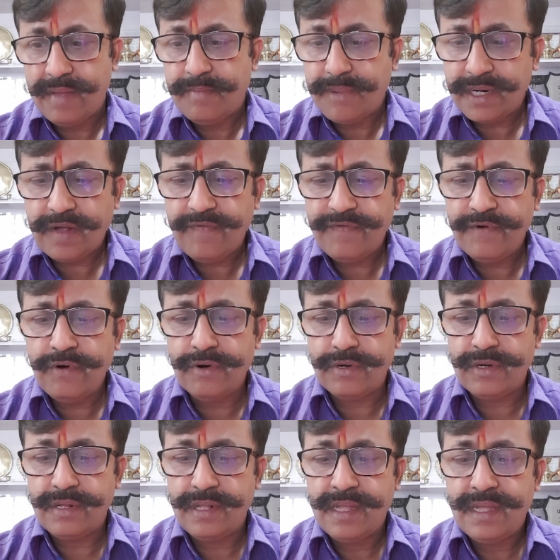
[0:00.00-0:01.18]
But of note
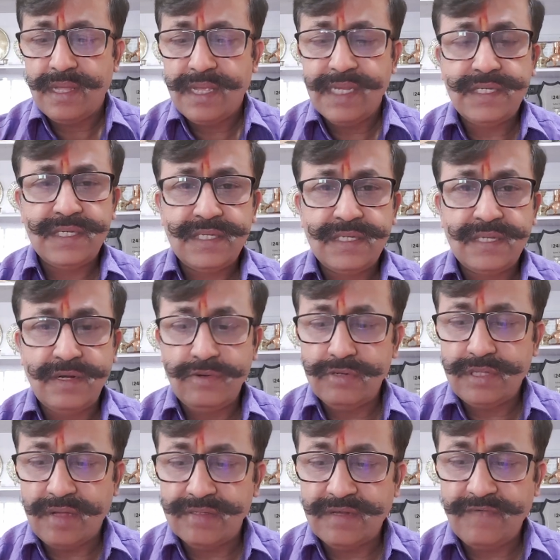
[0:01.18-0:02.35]
is the
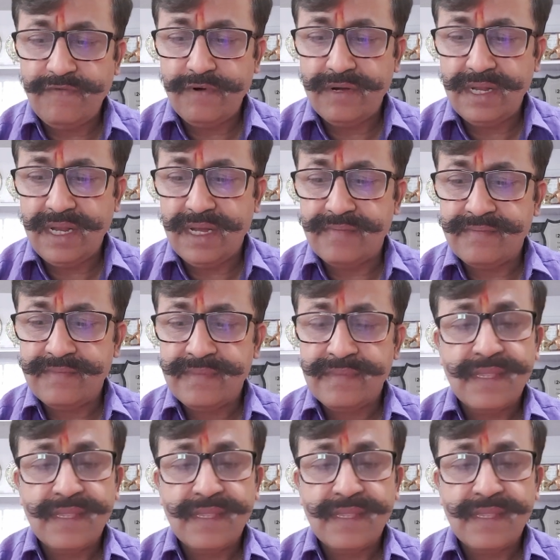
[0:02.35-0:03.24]
2014,